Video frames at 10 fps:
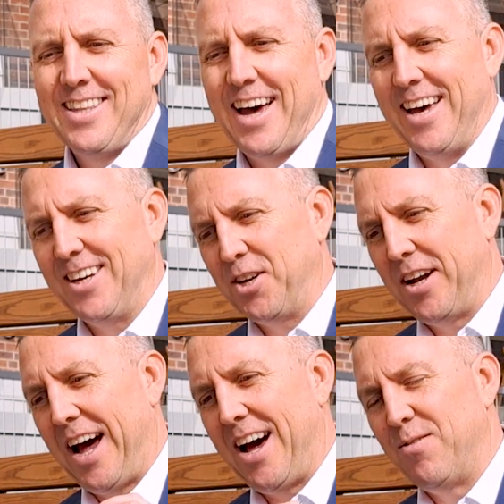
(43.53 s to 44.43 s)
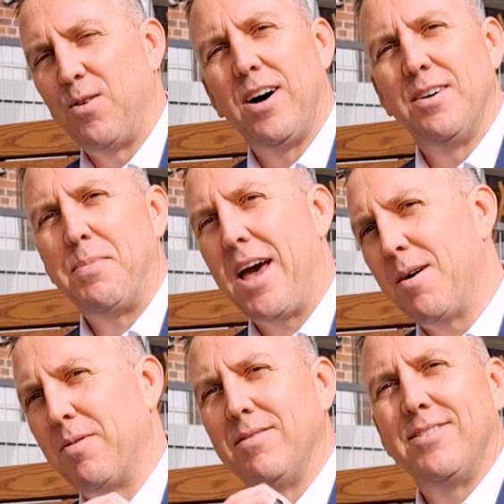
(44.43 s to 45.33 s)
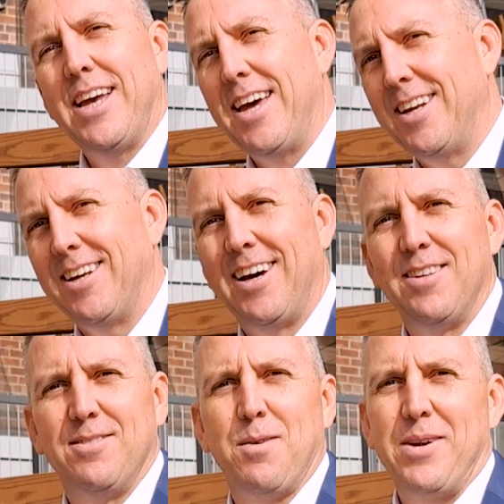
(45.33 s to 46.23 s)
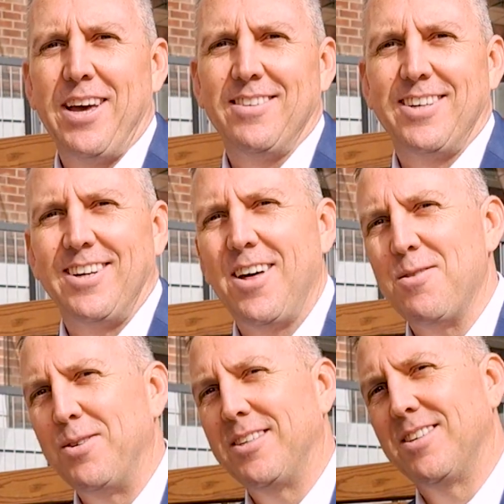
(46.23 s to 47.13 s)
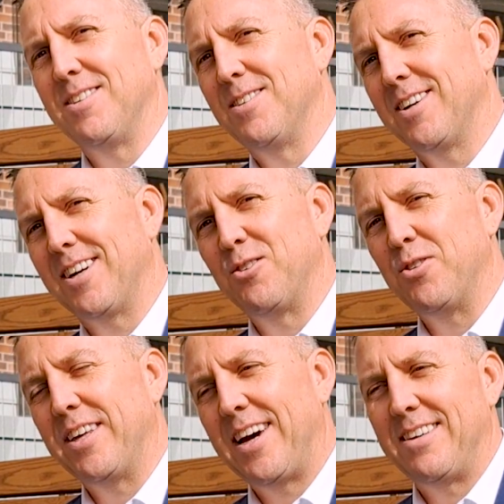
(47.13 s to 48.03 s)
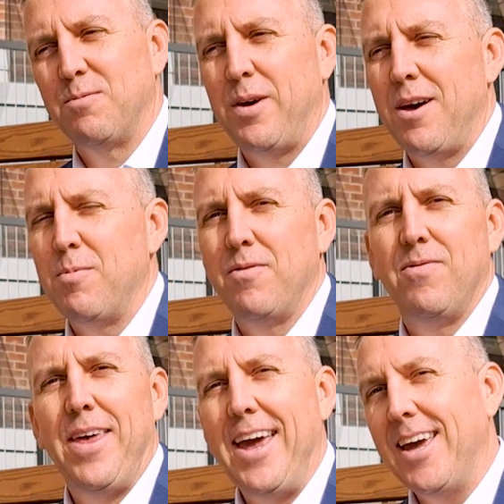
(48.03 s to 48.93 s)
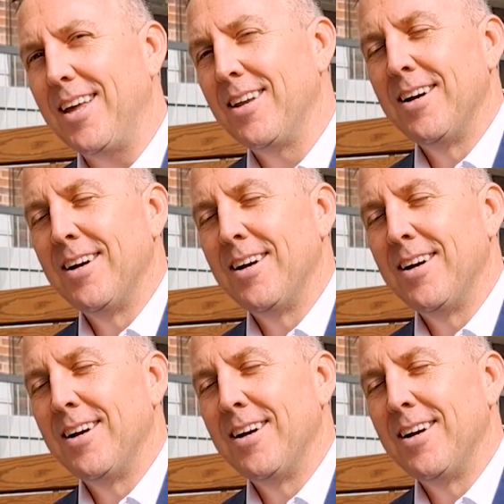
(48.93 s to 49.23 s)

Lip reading: that could have a pay up of 10, somebody else in another region of the country that has a pay up of 8,